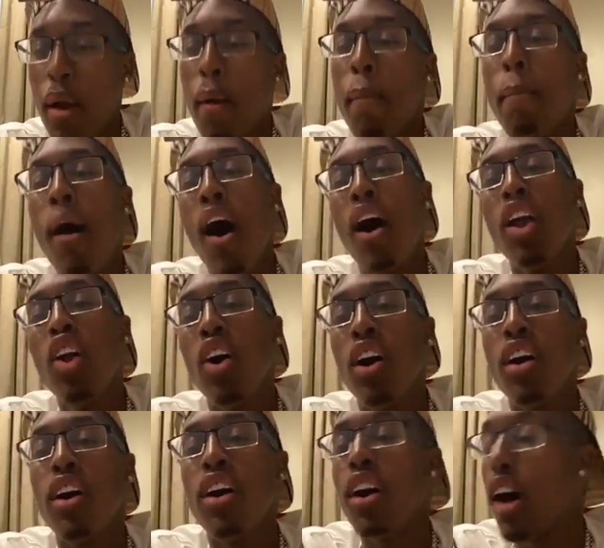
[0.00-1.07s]
Mom, look.
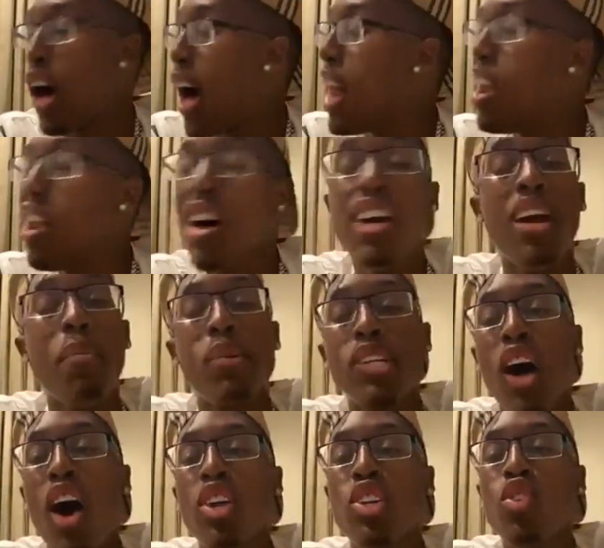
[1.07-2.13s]
I love you. I'm gonna
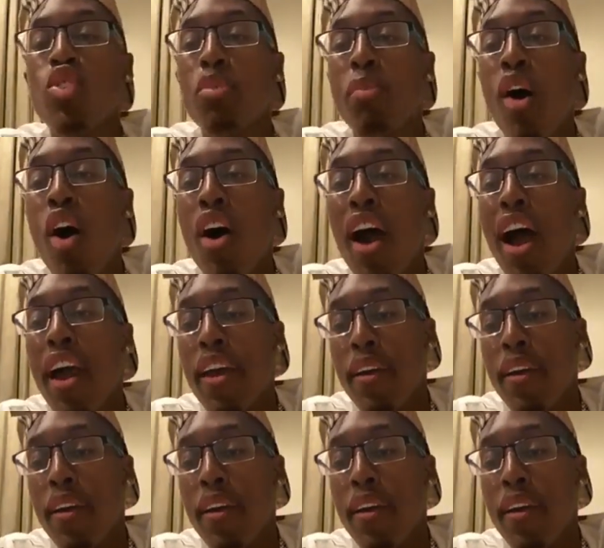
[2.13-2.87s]
talk to you tomorrow. All right.